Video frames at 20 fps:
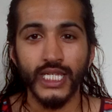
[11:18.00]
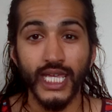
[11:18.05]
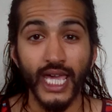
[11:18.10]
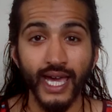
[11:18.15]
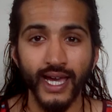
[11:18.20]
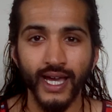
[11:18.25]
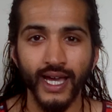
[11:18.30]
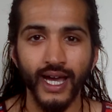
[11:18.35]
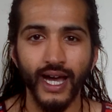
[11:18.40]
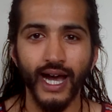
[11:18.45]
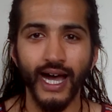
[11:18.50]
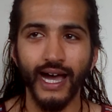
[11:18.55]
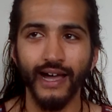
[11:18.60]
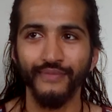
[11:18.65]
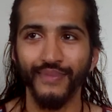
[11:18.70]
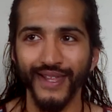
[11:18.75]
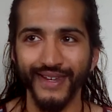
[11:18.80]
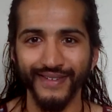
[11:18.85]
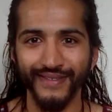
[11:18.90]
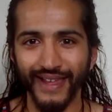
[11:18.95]
Yeah,
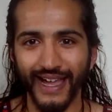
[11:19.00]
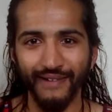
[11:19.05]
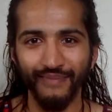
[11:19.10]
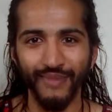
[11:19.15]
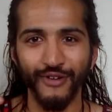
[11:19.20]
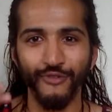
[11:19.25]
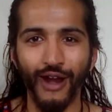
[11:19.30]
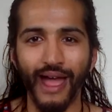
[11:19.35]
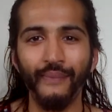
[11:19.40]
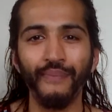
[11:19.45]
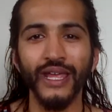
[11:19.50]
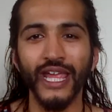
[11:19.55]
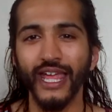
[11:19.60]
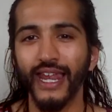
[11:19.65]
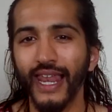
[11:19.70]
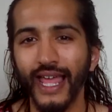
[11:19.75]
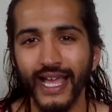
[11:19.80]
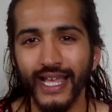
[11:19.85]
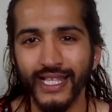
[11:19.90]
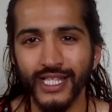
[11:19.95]
I've been wrapping it
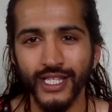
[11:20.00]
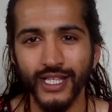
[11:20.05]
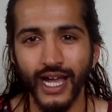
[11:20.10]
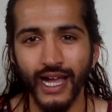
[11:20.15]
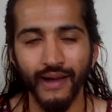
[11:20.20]
less.